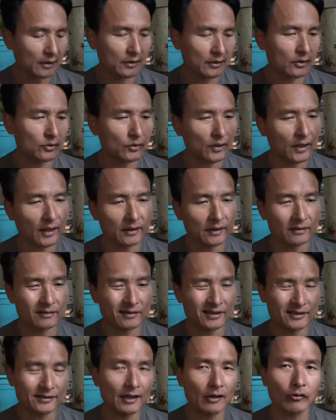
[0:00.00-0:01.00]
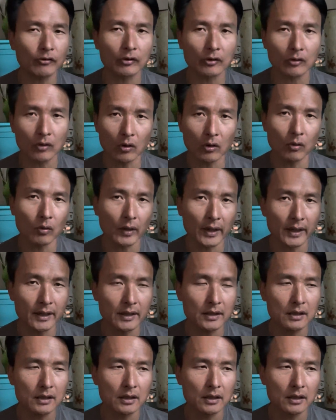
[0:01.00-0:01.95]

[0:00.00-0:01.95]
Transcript: that you get is not going to go away.